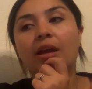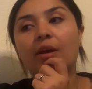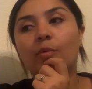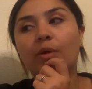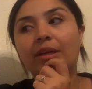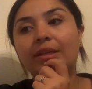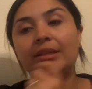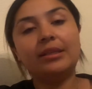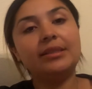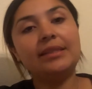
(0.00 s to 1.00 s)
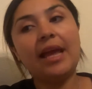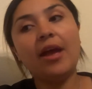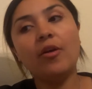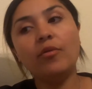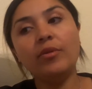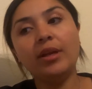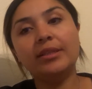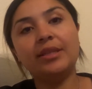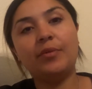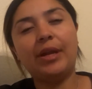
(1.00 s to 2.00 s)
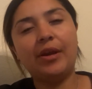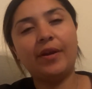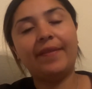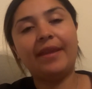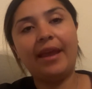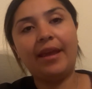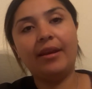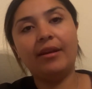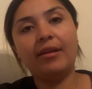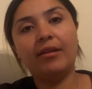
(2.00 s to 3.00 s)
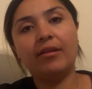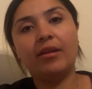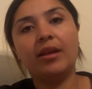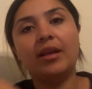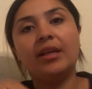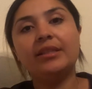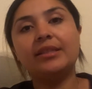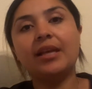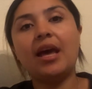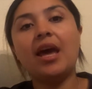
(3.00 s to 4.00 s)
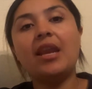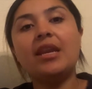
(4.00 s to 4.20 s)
What sound did we hear at the end? Sun.